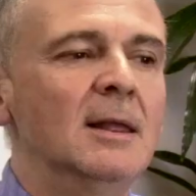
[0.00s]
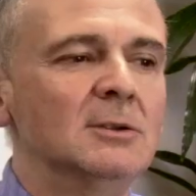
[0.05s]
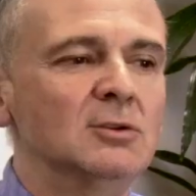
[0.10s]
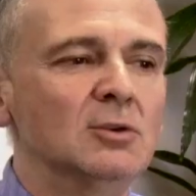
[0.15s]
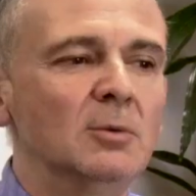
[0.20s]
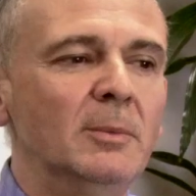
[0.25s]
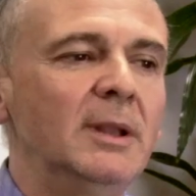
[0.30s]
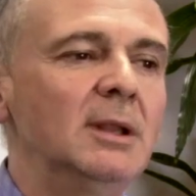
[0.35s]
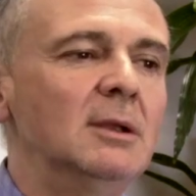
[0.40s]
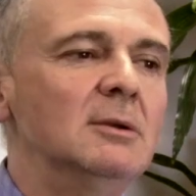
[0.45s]

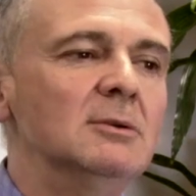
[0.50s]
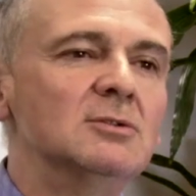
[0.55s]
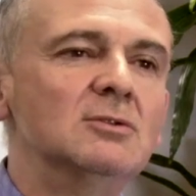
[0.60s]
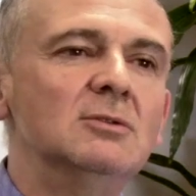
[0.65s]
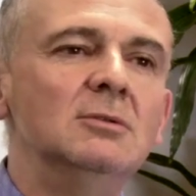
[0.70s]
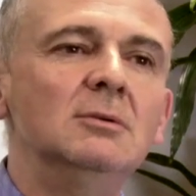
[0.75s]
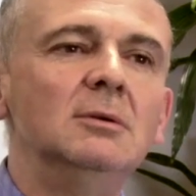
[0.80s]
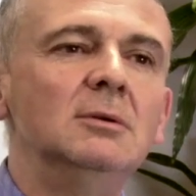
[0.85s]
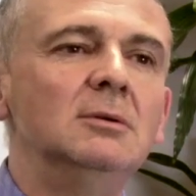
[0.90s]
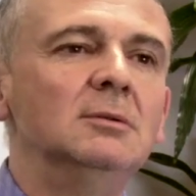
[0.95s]
So medical
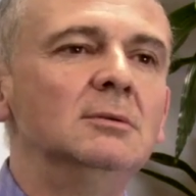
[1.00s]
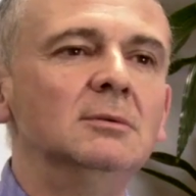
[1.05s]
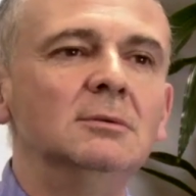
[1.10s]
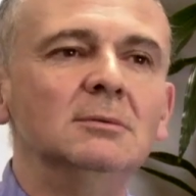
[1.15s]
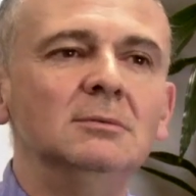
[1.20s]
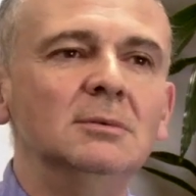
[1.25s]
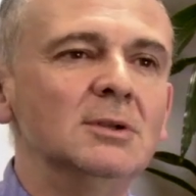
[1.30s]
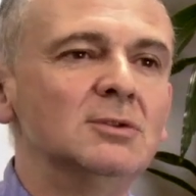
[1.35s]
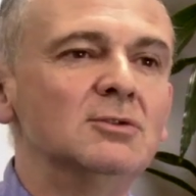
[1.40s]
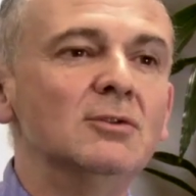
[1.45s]
school
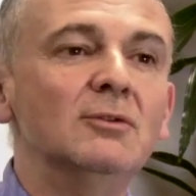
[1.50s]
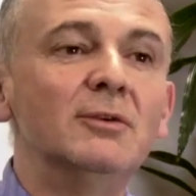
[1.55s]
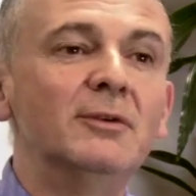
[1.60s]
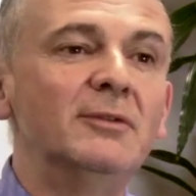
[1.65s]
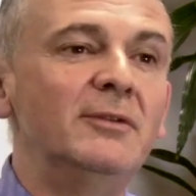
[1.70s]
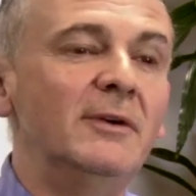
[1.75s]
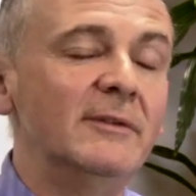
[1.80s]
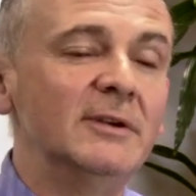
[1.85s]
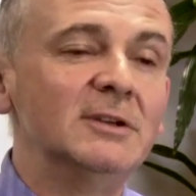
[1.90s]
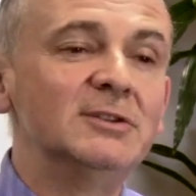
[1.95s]
is over
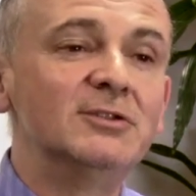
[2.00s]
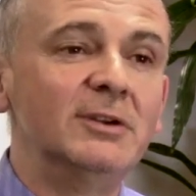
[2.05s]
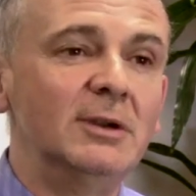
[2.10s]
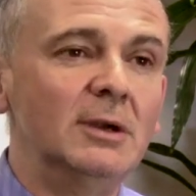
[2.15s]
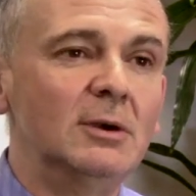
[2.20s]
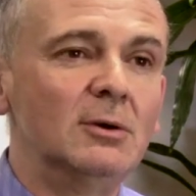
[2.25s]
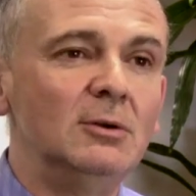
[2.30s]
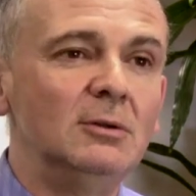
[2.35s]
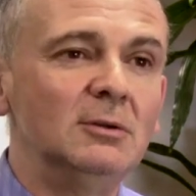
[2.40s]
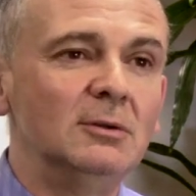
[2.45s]

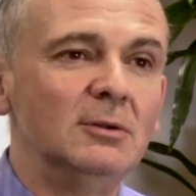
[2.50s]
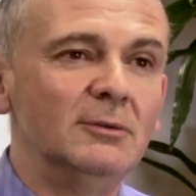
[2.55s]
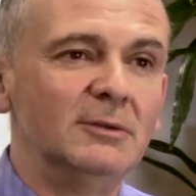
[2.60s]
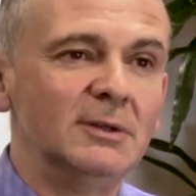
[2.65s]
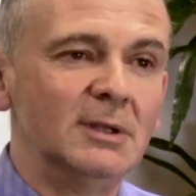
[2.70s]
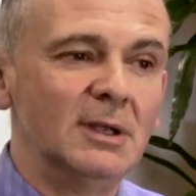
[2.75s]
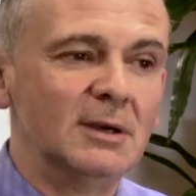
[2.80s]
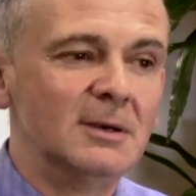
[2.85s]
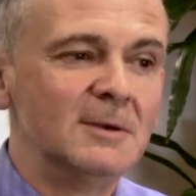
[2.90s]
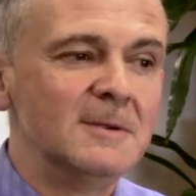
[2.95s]
500-year-old over
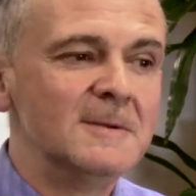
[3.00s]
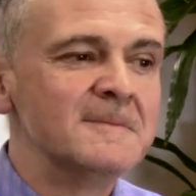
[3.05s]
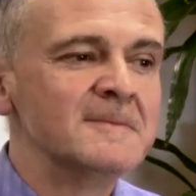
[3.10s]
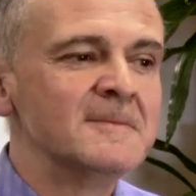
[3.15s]
there.